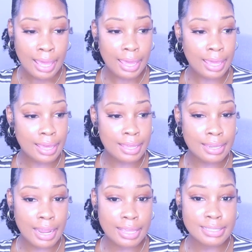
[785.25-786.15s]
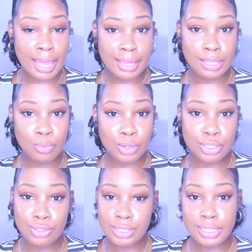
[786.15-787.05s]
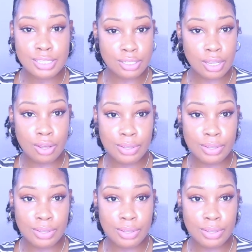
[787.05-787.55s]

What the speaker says: and exactly what you need to know.